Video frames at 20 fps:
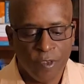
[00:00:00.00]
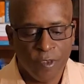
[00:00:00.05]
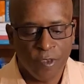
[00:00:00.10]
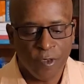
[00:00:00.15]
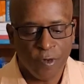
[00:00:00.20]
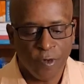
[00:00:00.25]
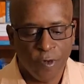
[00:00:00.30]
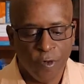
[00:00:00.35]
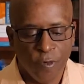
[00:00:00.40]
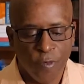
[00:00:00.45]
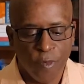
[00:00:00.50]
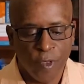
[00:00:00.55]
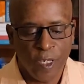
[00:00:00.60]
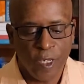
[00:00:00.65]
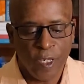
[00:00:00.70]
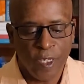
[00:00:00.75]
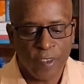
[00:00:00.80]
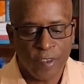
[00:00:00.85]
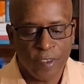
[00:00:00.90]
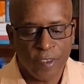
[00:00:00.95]
the group
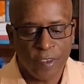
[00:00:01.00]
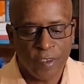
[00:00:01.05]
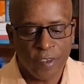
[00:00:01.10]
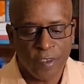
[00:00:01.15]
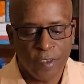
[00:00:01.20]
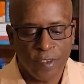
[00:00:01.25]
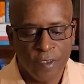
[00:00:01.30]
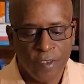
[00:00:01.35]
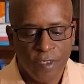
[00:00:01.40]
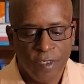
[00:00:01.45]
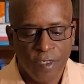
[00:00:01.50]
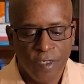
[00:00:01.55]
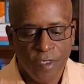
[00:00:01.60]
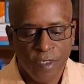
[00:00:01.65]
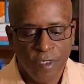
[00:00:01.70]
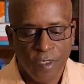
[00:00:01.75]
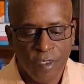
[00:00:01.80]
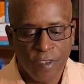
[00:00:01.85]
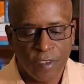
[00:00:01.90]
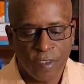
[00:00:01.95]
as its
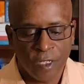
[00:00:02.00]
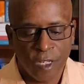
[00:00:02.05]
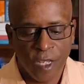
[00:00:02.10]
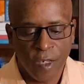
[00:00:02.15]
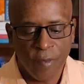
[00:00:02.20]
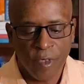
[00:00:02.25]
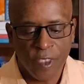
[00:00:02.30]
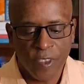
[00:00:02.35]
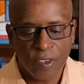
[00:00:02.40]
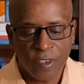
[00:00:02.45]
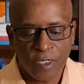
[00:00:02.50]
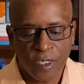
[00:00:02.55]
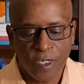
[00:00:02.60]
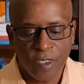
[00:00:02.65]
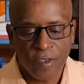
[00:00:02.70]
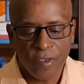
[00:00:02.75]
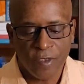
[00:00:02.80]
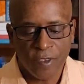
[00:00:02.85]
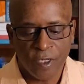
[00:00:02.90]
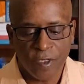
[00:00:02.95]
Islamic
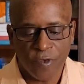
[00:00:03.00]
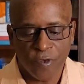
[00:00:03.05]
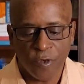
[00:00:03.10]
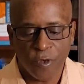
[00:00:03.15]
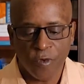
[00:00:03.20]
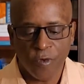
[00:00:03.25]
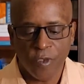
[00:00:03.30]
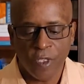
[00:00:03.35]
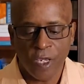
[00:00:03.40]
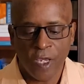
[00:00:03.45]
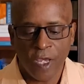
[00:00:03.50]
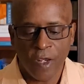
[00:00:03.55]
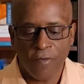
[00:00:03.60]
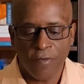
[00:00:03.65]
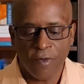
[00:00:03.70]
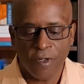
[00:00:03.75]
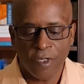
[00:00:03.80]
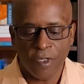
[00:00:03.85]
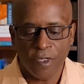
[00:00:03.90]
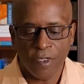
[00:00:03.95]
State Central
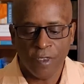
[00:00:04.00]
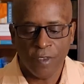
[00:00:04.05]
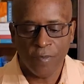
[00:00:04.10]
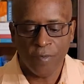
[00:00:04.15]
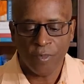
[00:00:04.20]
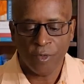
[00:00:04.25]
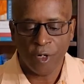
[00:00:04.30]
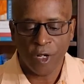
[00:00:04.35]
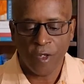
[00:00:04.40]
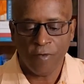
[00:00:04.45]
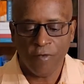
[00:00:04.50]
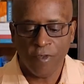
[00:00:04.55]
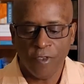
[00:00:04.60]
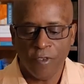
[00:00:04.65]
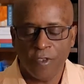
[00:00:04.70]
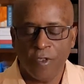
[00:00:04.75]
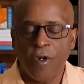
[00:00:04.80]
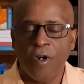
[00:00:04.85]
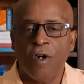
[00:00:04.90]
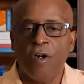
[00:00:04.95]
Africa
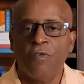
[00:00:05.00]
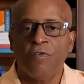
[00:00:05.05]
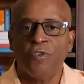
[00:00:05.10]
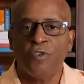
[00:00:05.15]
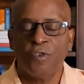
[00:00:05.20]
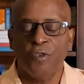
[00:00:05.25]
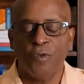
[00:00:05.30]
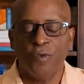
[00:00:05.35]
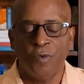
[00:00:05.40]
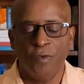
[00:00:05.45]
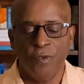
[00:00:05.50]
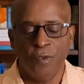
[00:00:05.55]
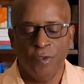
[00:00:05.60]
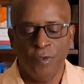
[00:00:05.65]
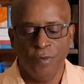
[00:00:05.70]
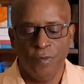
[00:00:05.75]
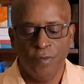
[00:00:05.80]
Province offshoot.